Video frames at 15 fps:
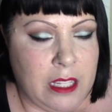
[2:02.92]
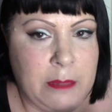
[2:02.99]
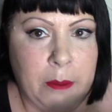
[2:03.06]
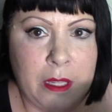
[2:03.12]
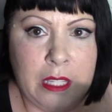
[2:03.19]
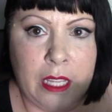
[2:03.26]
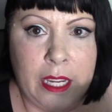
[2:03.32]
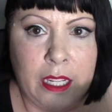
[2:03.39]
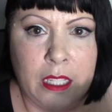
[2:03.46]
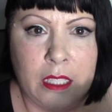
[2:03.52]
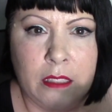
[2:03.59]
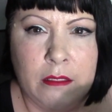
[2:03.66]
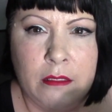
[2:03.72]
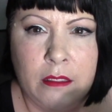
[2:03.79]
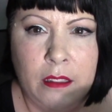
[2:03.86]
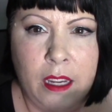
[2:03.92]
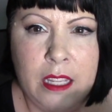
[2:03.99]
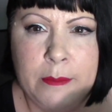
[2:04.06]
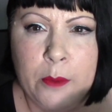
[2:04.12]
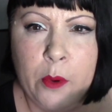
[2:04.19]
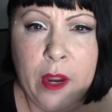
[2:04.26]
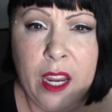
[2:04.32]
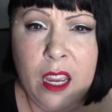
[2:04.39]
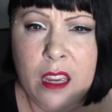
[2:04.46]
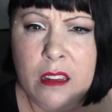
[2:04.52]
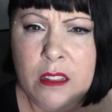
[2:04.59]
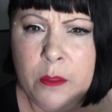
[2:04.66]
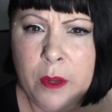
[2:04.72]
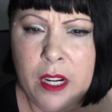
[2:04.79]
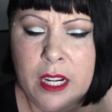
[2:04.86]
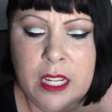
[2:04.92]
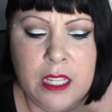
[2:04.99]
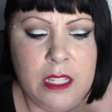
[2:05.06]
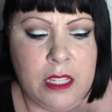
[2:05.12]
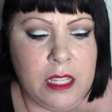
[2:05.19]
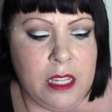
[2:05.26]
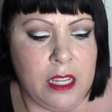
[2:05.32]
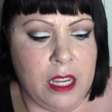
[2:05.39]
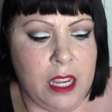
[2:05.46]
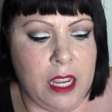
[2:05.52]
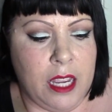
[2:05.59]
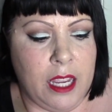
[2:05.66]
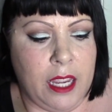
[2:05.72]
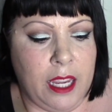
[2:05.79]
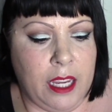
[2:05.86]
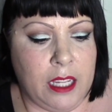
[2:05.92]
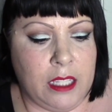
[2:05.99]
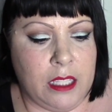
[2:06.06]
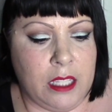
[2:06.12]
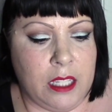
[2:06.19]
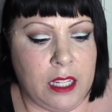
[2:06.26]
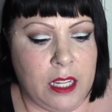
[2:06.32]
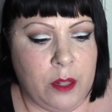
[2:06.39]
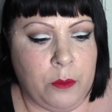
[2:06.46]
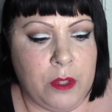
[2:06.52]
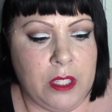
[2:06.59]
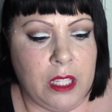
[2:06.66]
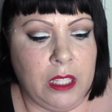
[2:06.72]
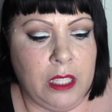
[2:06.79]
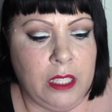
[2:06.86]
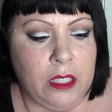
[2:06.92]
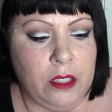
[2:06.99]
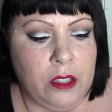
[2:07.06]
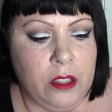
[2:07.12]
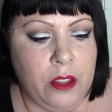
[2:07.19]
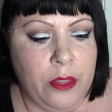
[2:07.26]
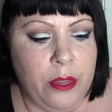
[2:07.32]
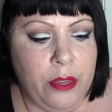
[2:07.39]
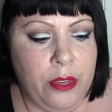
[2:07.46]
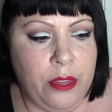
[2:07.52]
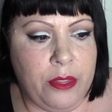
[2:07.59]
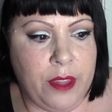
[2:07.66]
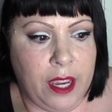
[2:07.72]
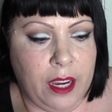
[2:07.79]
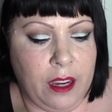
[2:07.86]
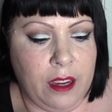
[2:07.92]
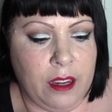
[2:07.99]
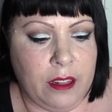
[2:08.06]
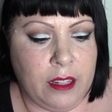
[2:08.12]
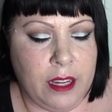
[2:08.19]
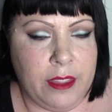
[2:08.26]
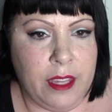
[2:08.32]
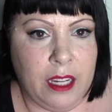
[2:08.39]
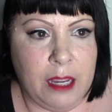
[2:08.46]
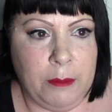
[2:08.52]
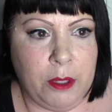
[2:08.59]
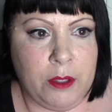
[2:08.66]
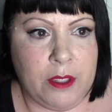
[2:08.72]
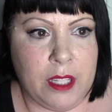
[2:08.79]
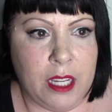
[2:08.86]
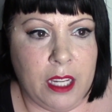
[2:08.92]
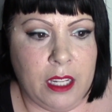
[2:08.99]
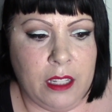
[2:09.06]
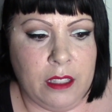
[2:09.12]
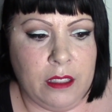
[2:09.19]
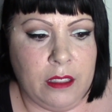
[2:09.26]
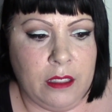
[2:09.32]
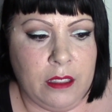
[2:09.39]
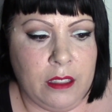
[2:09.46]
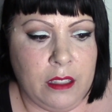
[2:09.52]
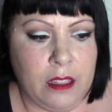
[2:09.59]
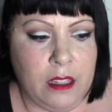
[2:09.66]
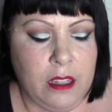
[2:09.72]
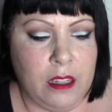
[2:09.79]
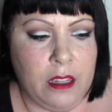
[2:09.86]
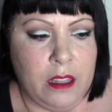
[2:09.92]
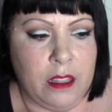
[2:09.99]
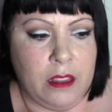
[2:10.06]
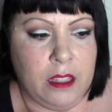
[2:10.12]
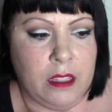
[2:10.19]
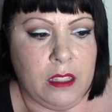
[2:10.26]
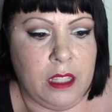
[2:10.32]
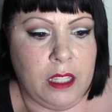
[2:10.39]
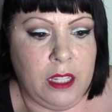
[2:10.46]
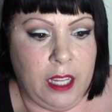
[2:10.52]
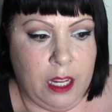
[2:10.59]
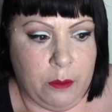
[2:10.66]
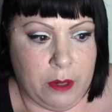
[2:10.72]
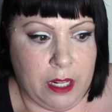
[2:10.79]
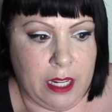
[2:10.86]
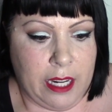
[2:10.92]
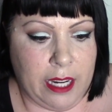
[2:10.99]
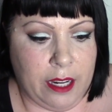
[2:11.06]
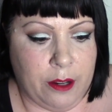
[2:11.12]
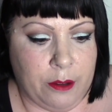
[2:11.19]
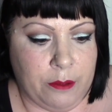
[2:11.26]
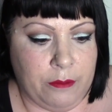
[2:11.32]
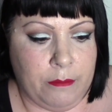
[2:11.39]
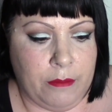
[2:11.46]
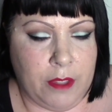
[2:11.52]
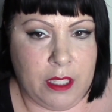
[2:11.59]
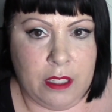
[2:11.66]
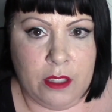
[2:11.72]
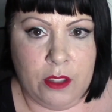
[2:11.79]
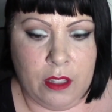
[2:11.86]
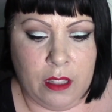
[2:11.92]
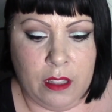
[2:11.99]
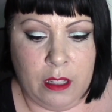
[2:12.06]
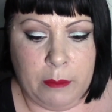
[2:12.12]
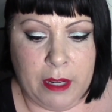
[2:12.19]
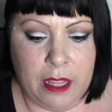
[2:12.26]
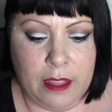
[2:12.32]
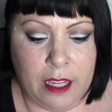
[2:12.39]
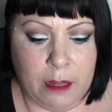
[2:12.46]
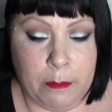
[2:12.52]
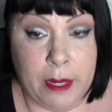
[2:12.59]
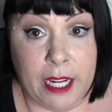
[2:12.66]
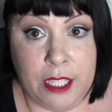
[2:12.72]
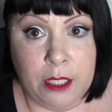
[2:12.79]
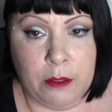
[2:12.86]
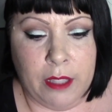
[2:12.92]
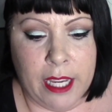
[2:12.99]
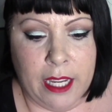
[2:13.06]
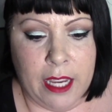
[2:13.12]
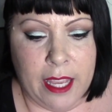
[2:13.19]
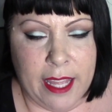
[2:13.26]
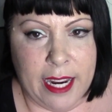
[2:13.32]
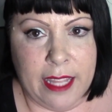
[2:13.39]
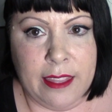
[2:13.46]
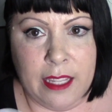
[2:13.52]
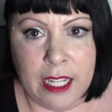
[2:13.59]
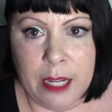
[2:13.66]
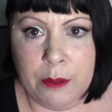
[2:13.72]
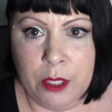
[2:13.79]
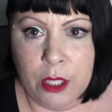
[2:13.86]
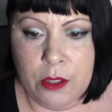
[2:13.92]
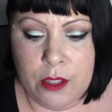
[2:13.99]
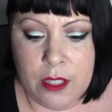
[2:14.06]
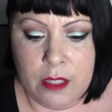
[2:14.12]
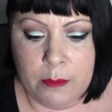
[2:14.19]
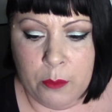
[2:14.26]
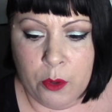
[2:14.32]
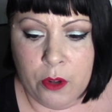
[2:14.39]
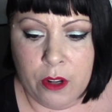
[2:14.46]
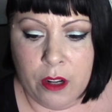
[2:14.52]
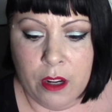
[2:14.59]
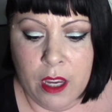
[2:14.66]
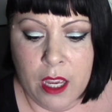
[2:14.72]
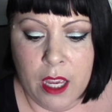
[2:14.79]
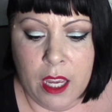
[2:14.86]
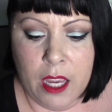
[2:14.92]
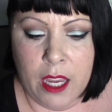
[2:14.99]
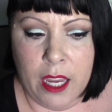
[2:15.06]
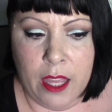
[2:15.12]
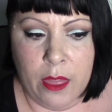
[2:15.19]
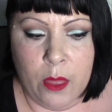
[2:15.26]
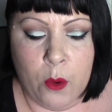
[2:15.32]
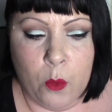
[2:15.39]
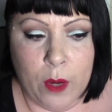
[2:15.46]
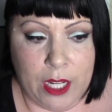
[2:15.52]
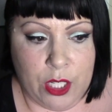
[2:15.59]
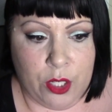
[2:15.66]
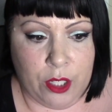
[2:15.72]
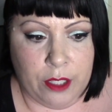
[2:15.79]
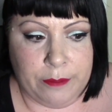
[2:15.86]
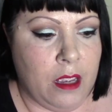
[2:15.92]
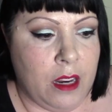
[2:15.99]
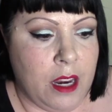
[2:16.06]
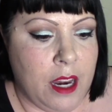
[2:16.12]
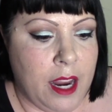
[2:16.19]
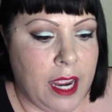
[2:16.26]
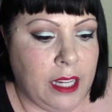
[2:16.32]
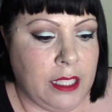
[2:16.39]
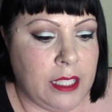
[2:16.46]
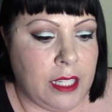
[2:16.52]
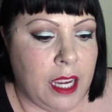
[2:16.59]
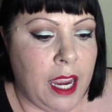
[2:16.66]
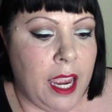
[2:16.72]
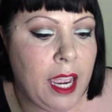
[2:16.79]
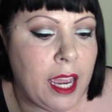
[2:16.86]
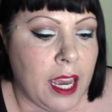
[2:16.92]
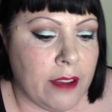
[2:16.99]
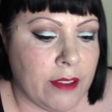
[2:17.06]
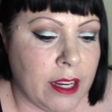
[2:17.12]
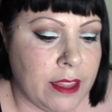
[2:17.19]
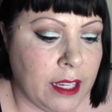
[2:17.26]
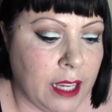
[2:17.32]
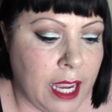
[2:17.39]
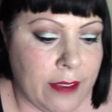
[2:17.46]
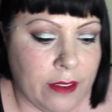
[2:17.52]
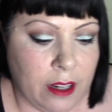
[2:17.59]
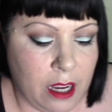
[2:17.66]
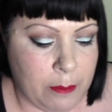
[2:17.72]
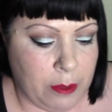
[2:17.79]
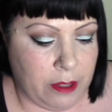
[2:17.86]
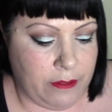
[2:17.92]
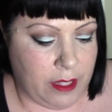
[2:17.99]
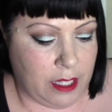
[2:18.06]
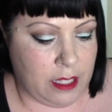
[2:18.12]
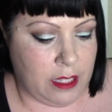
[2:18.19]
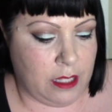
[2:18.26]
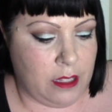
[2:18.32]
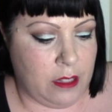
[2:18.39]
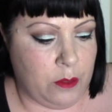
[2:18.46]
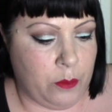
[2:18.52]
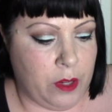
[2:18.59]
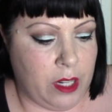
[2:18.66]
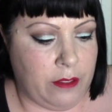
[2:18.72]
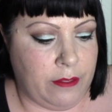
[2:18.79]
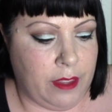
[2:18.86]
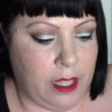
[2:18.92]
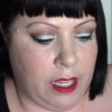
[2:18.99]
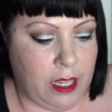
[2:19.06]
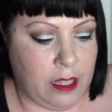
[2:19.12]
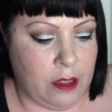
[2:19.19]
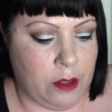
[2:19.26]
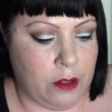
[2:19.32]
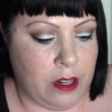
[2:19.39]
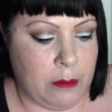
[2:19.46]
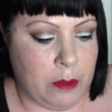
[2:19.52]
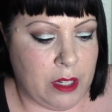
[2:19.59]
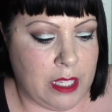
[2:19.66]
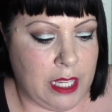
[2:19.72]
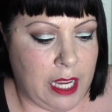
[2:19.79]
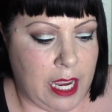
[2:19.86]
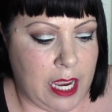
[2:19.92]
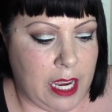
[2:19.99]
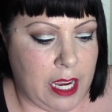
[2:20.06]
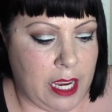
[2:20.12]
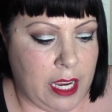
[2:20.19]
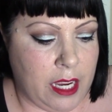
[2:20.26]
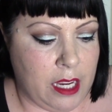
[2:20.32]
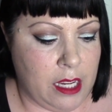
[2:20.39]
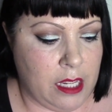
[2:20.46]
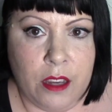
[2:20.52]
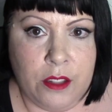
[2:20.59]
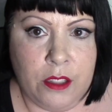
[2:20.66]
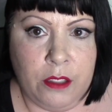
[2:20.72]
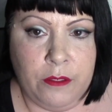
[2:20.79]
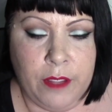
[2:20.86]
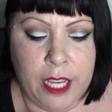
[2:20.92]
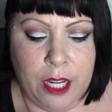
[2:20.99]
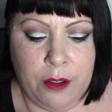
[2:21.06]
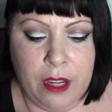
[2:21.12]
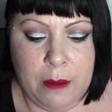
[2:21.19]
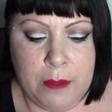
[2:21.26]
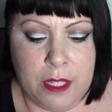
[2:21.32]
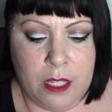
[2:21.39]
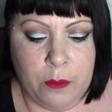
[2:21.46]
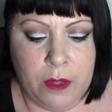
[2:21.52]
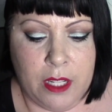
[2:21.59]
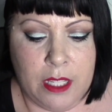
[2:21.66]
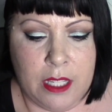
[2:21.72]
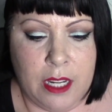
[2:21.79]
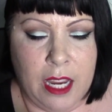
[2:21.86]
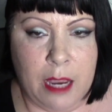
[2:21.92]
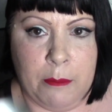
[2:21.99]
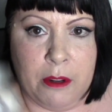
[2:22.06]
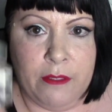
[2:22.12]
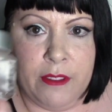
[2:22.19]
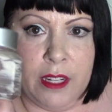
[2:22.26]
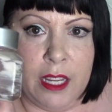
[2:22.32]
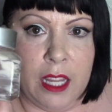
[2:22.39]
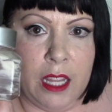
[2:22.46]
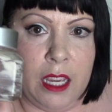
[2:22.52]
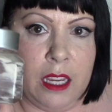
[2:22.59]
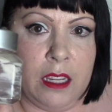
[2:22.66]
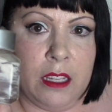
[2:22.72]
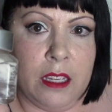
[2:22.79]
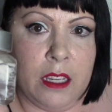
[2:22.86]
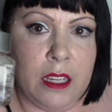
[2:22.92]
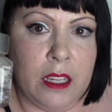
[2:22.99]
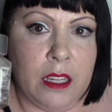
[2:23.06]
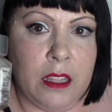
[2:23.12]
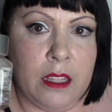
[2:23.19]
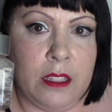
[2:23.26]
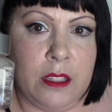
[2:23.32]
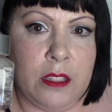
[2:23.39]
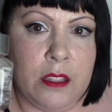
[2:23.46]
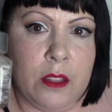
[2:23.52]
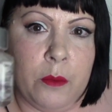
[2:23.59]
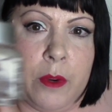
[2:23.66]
smells like, I guess moringa is what it is. It was a little thick. I think I'm using the Clinique one now. This is a little bit thick, but I do like it, and I think I would use this more in the winter. Next I have, and I think I have a couple of these. This is one of the Laura Mercier souffle creams. This one is an amber vanilla. This is the